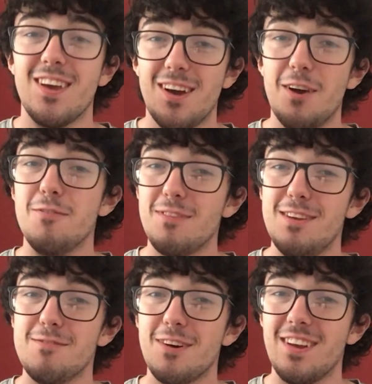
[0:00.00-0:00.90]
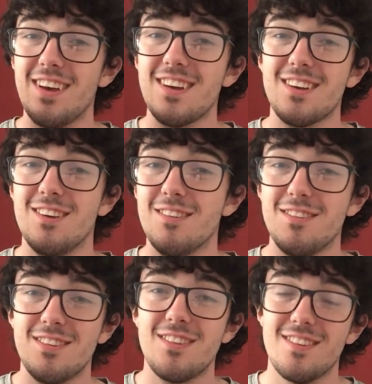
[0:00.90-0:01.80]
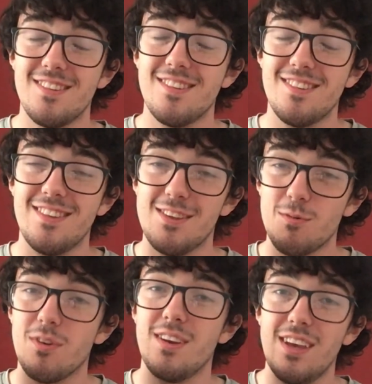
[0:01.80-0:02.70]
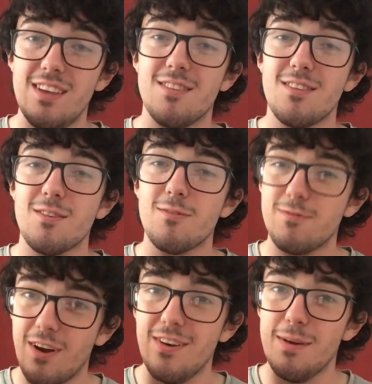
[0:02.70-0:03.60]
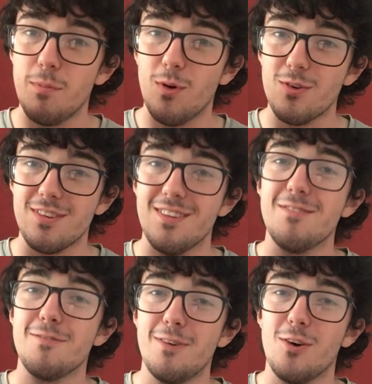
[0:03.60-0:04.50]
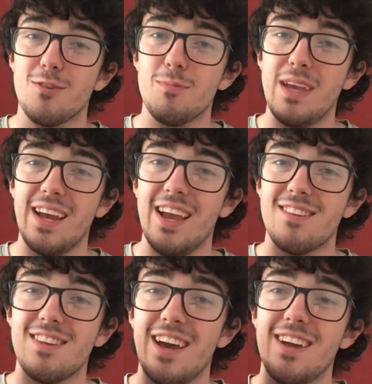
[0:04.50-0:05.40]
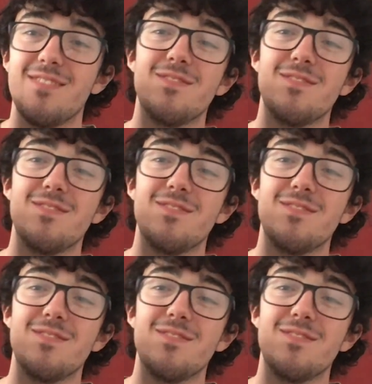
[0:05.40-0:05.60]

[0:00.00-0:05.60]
Hopefully you've got it, because this one is very important for us being here today.